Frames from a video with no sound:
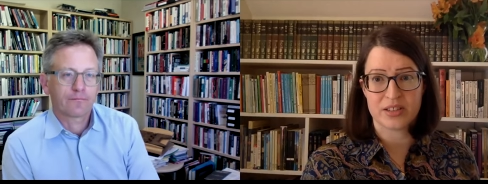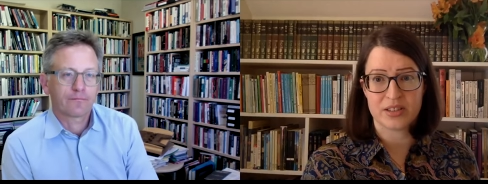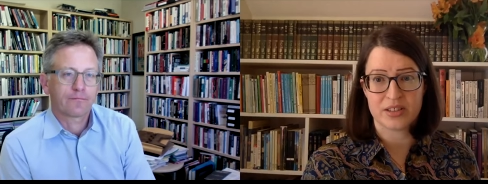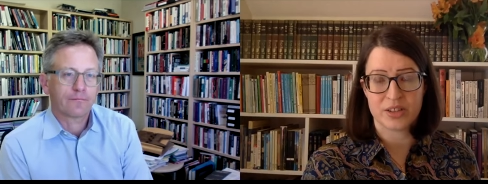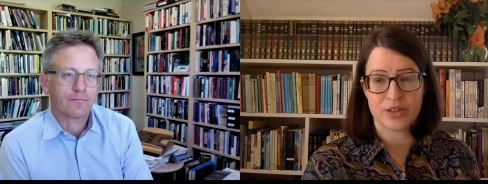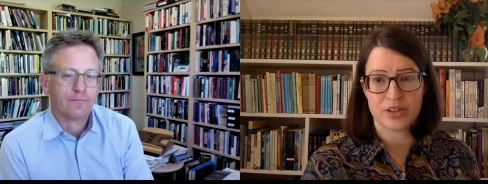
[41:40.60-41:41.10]

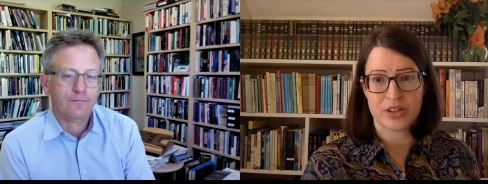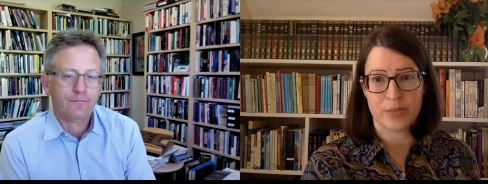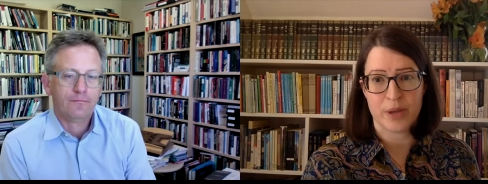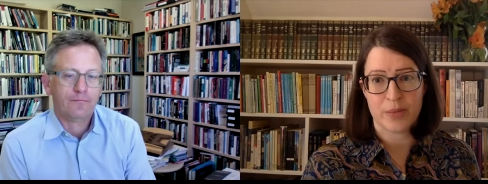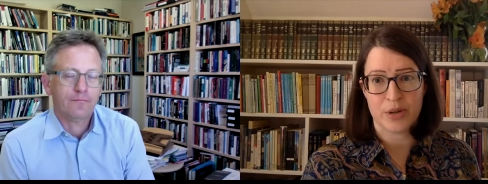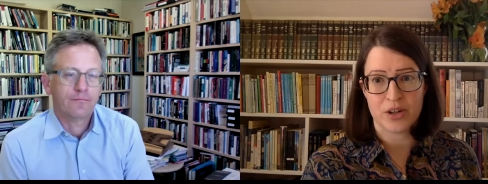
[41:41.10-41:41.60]
Speaker 1: so the
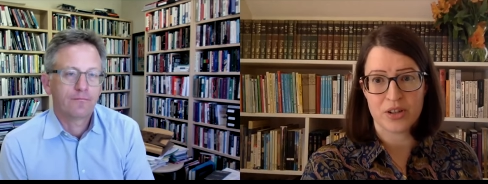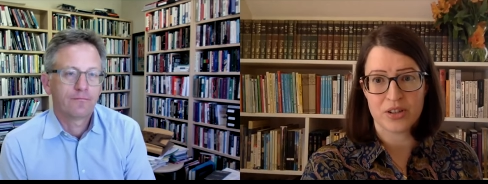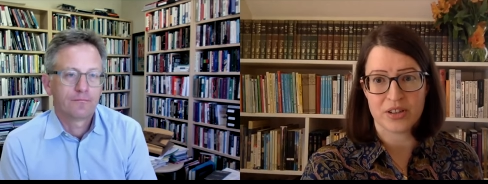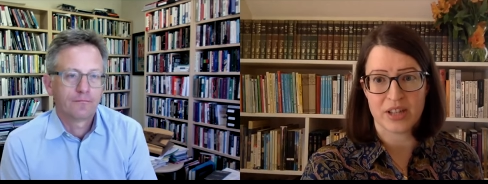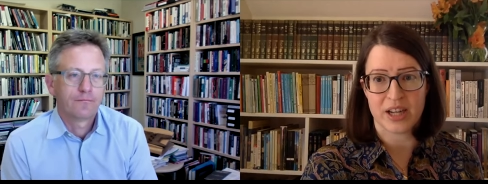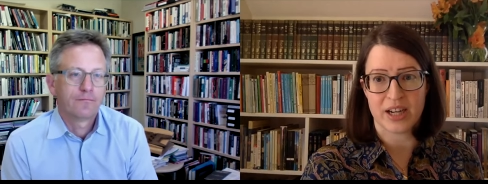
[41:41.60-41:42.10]
paper
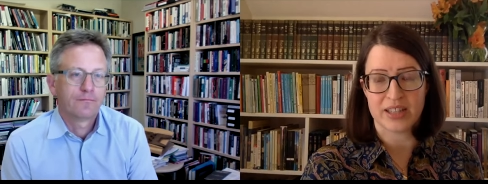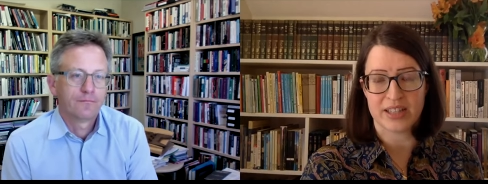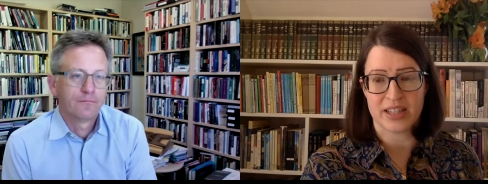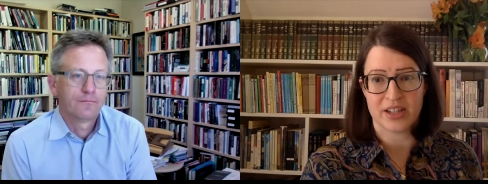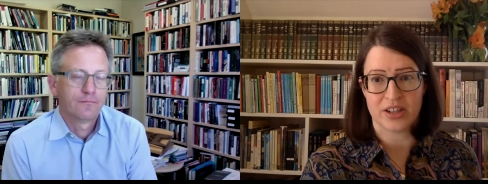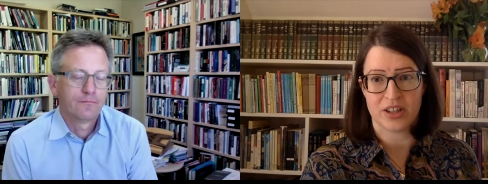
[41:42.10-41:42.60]
that I
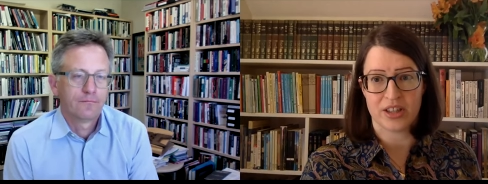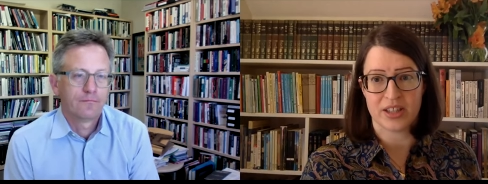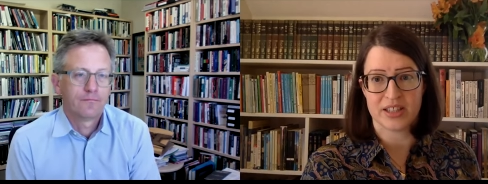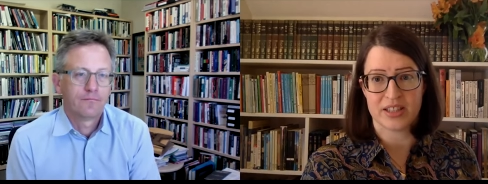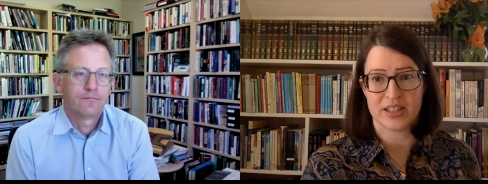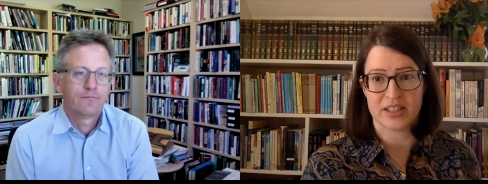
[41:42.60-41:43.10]
cited on
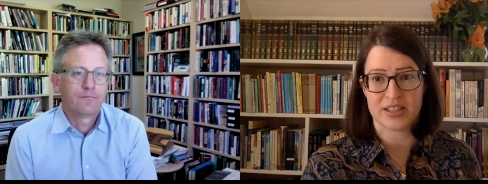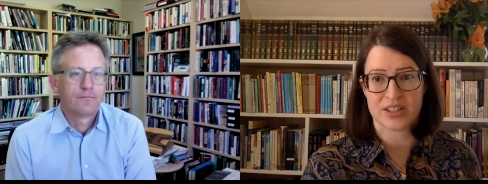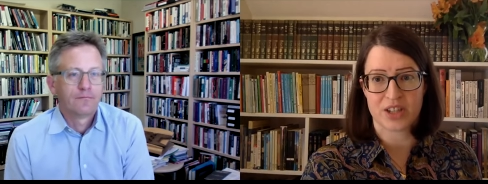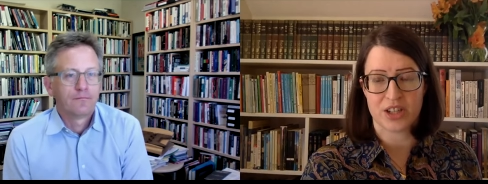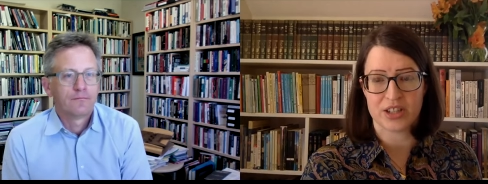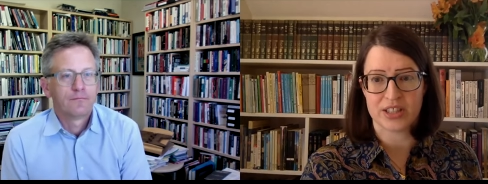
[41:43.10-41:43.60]
this is
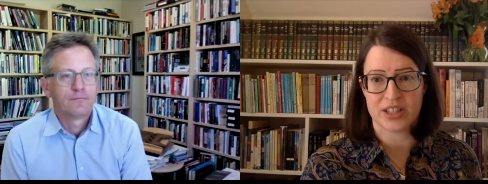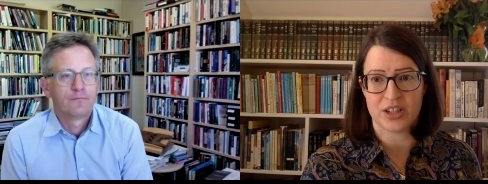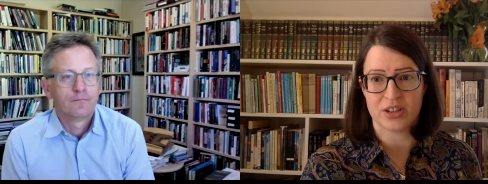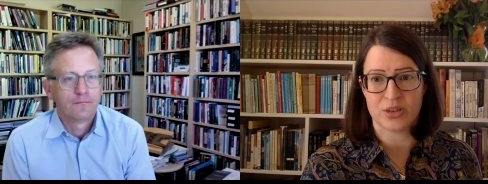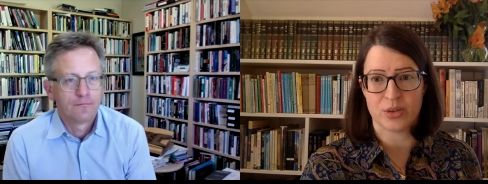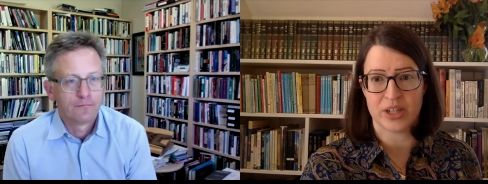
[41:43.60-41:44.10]
Kearns et
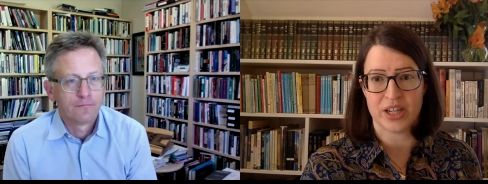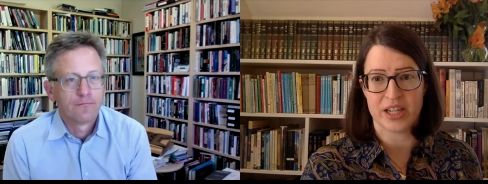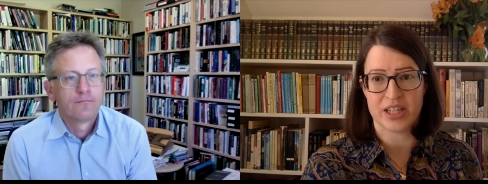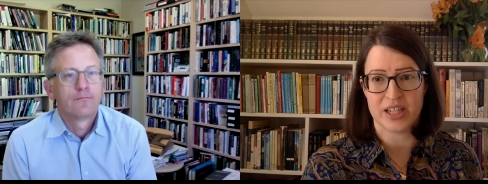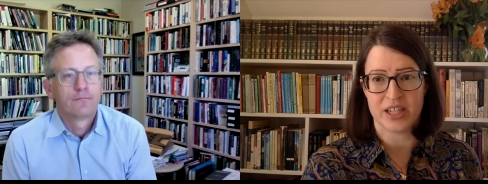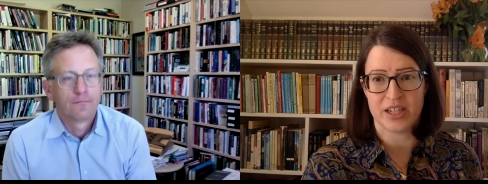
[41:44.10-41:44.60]
al.
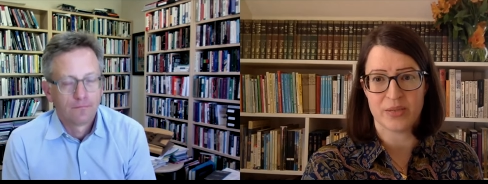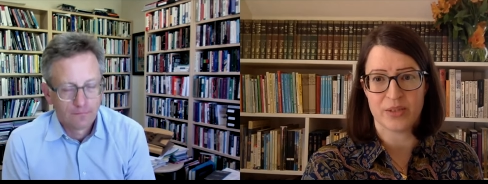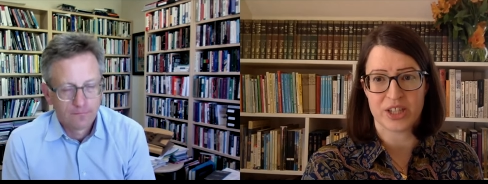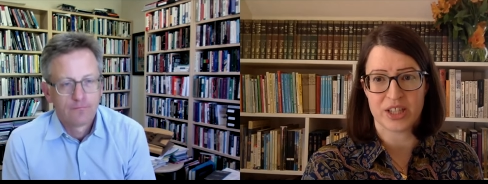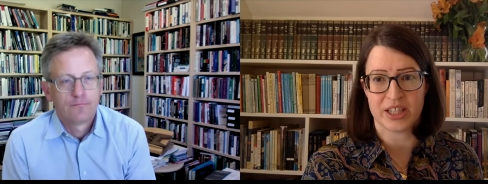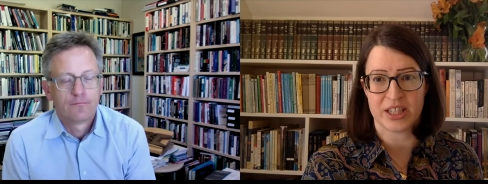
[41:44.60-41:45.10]
2018, which
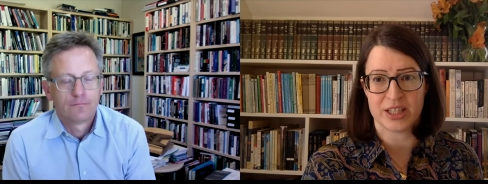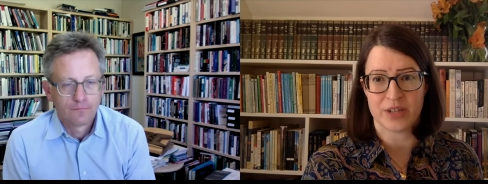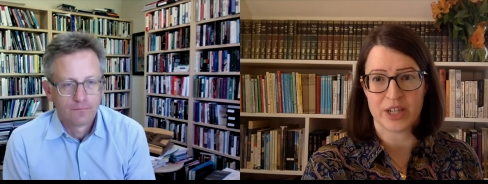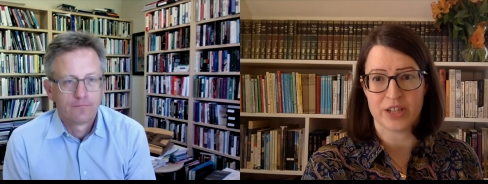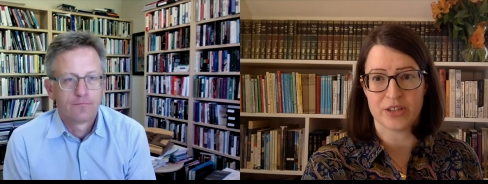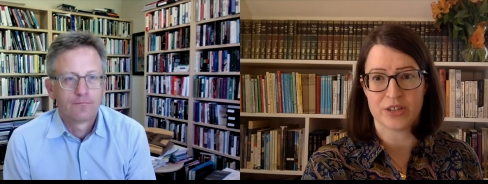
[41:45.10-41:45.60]
I think is
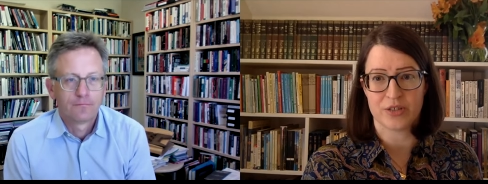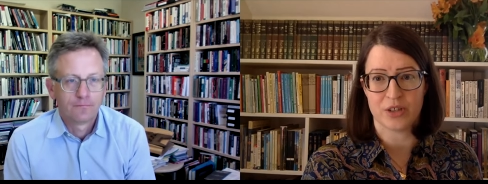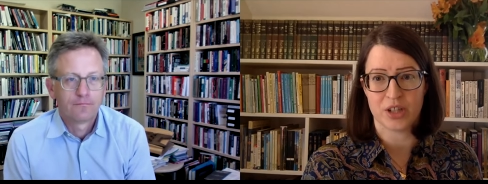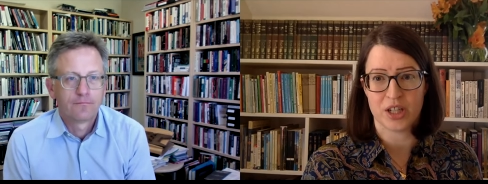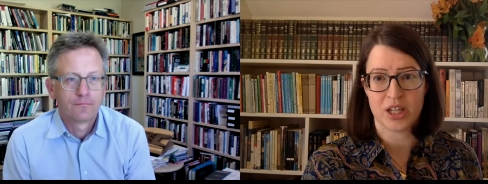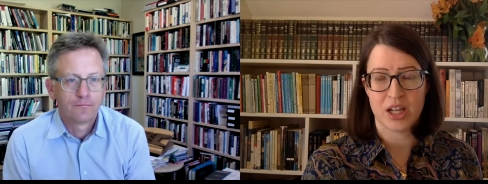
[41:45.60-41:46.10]
very useful.